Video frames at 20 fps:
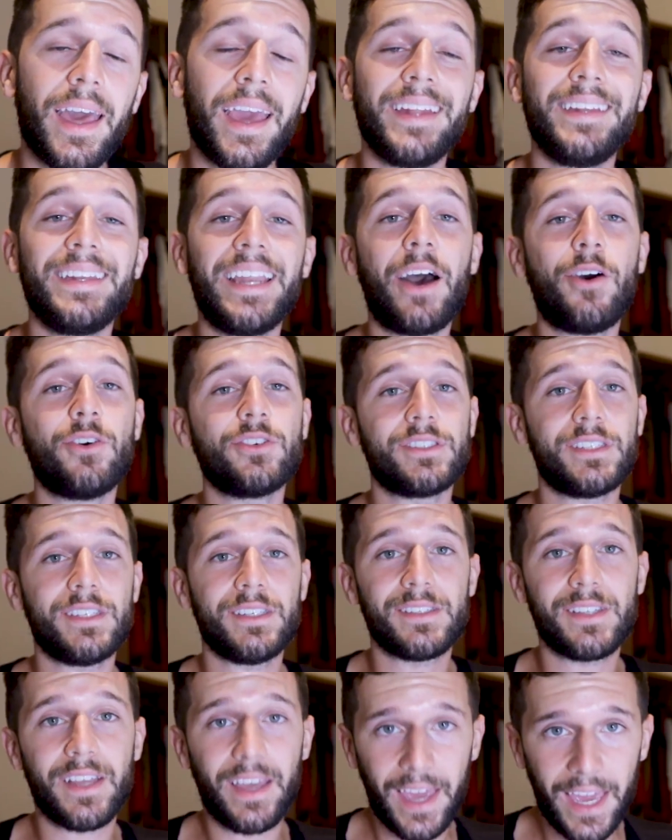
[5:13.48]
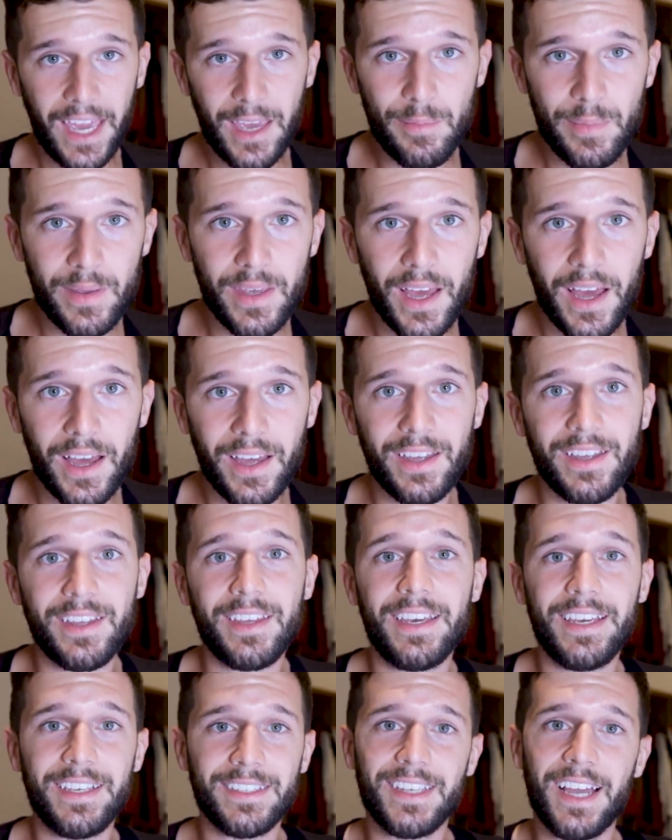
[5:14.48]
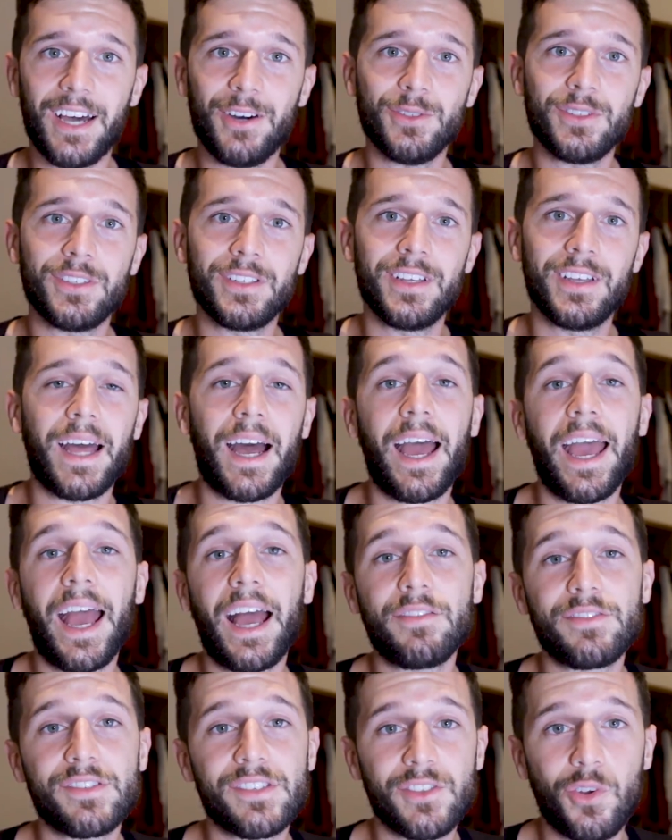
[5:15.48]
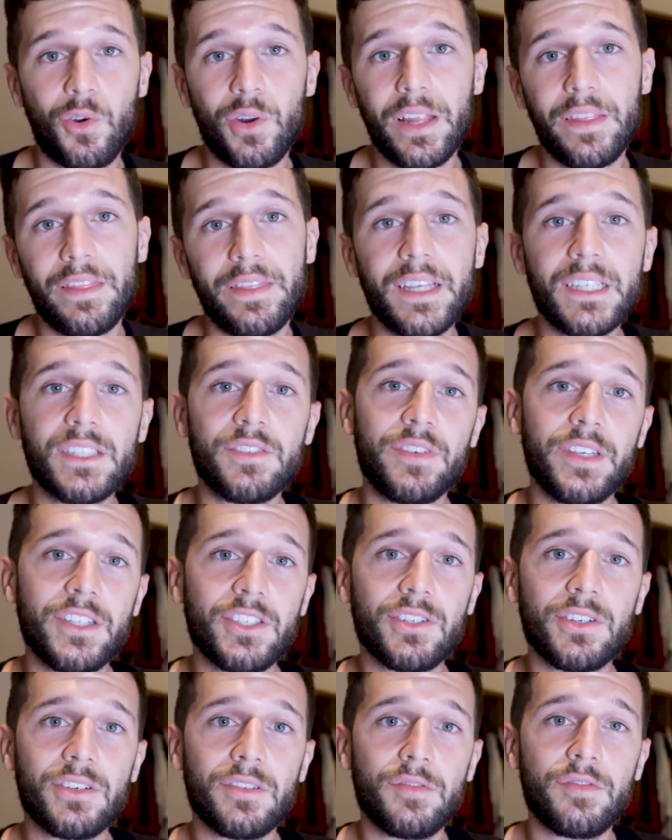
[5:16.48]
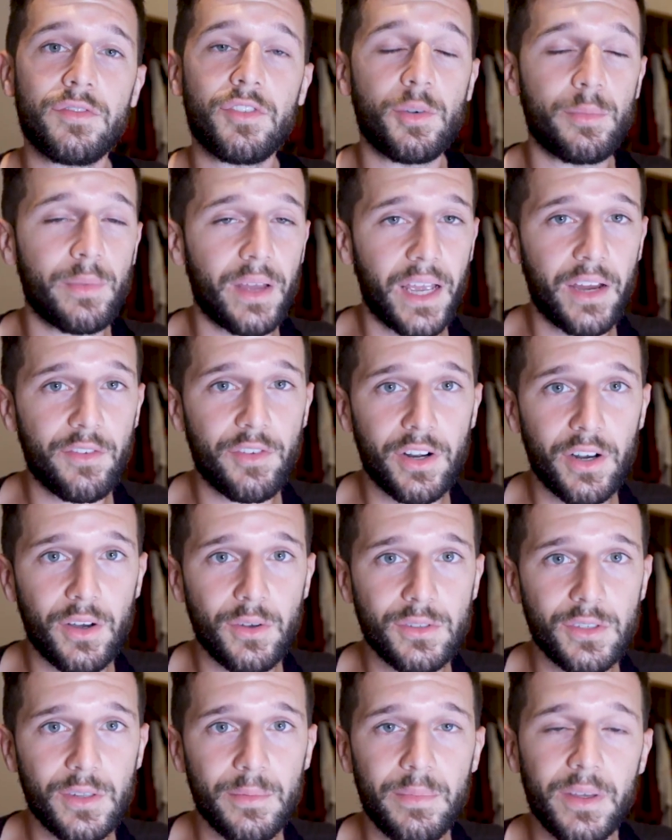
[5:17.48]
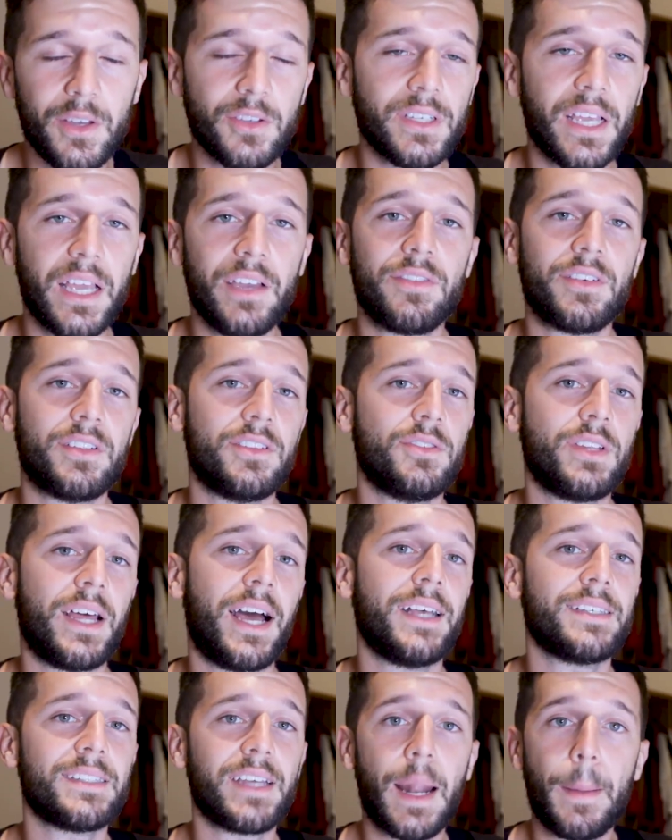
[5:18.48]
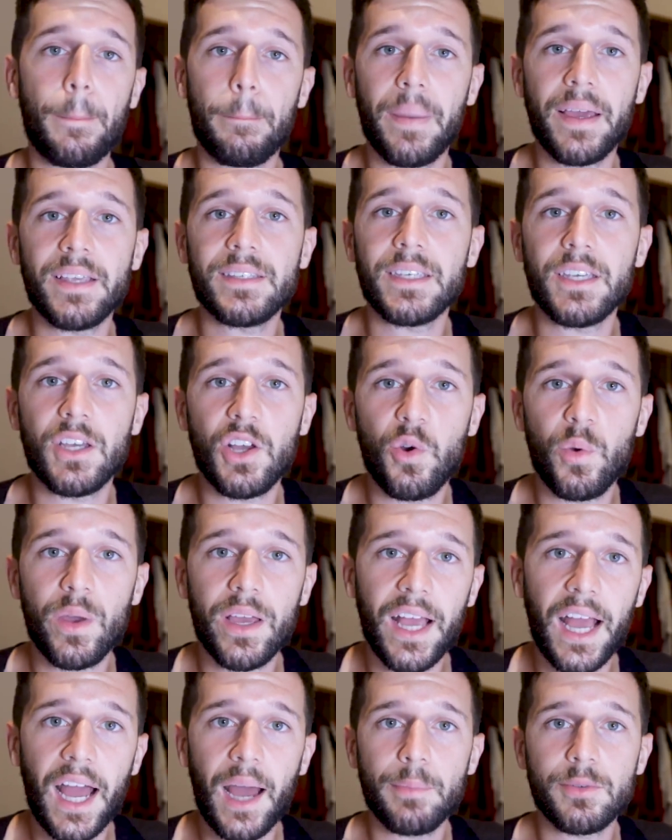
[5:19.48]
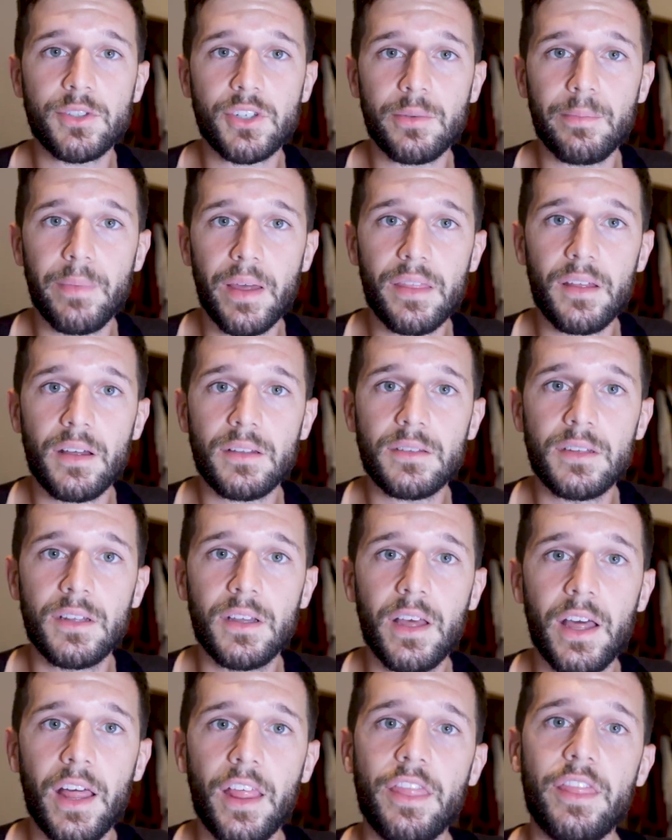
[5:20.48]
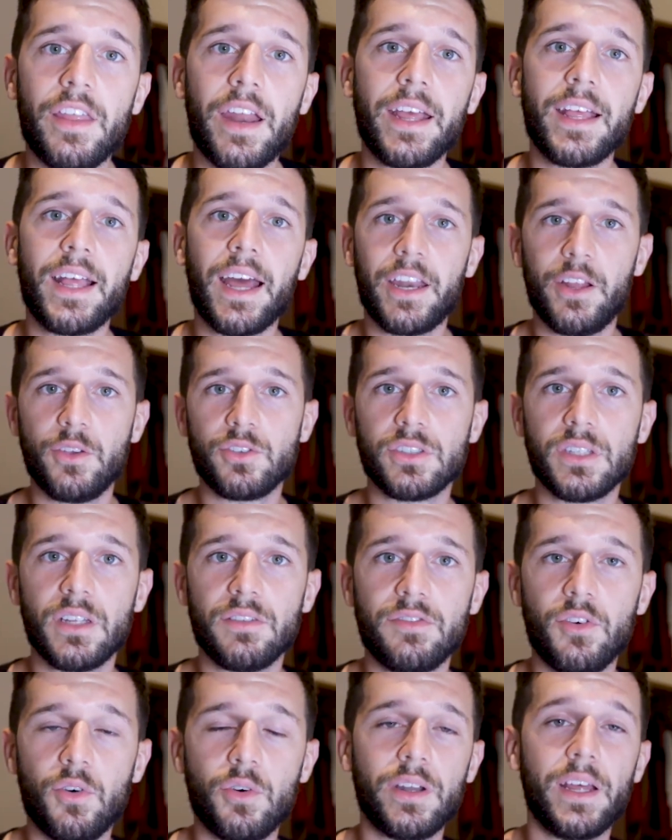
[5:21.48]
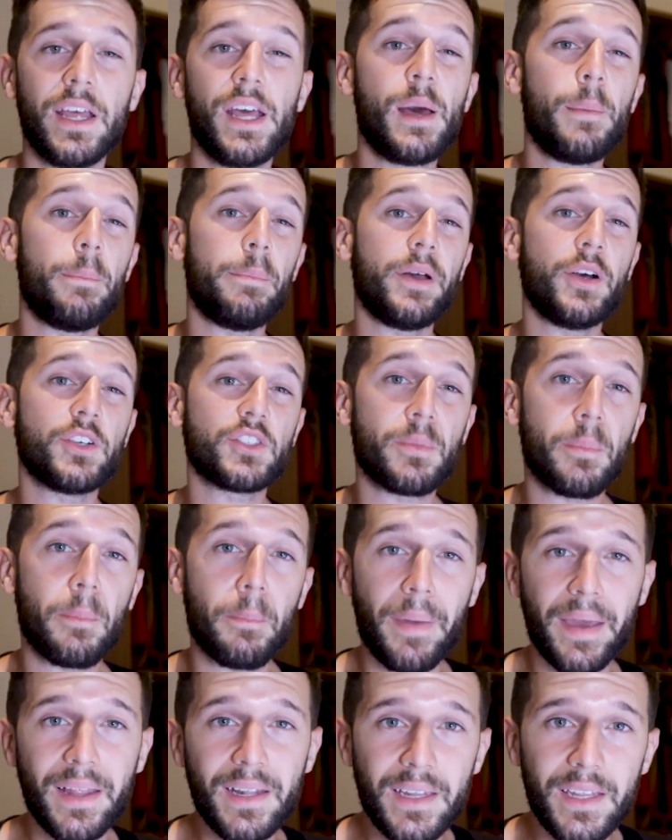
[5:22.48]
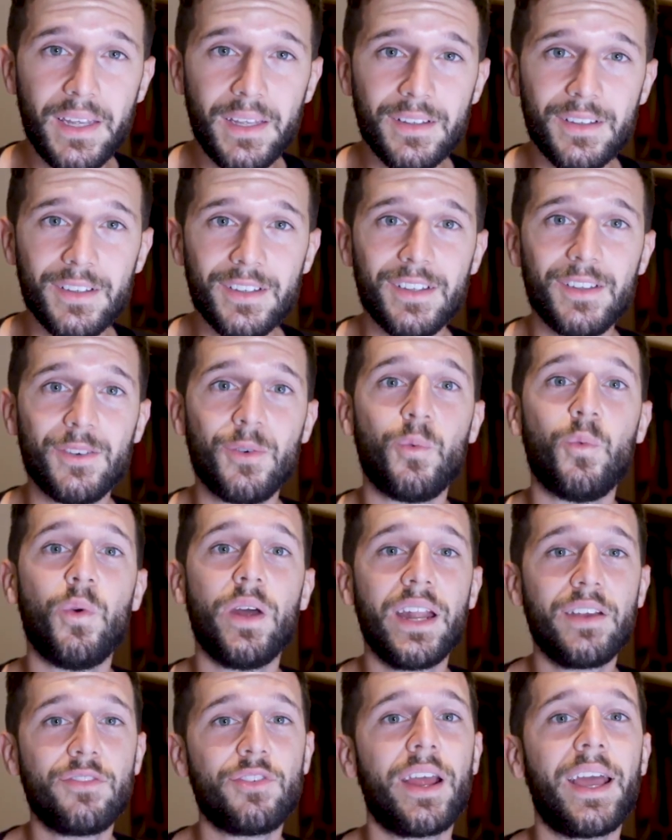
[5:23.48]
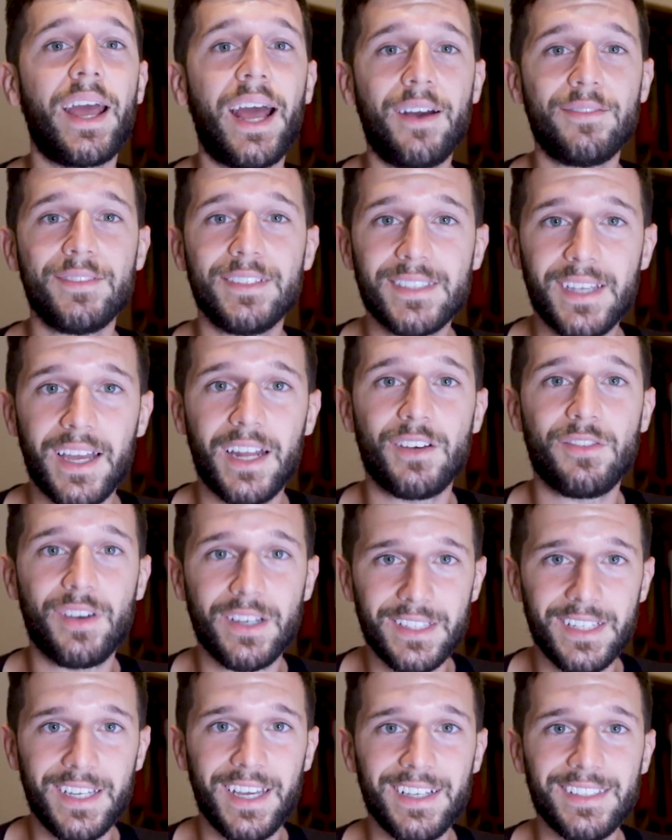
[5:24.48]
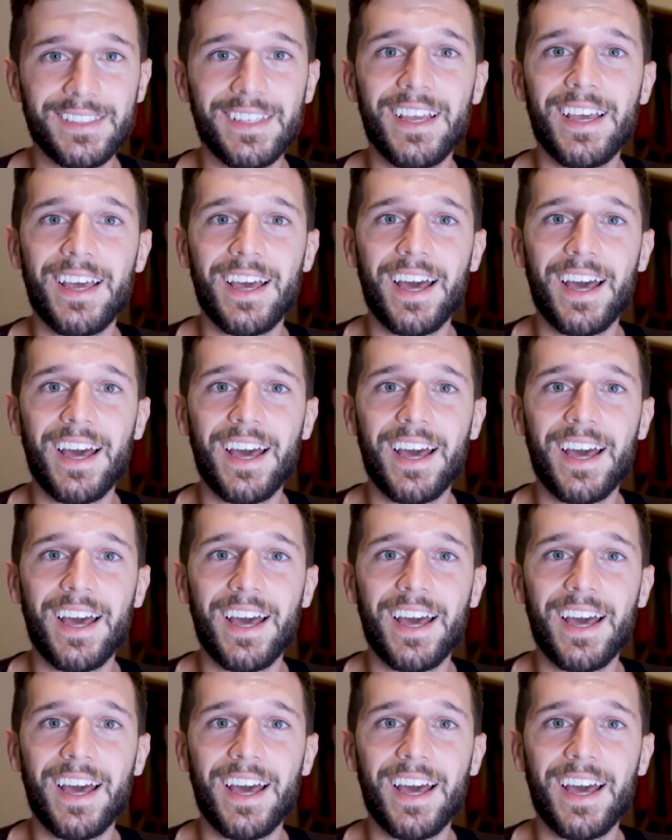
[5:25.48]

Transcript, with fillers: and now since the API is out, I have stolen this feature from Evernote, because Evernote has an amazing quick capture method that I can use on the phone, because mainly whenever I have this kind of ideas,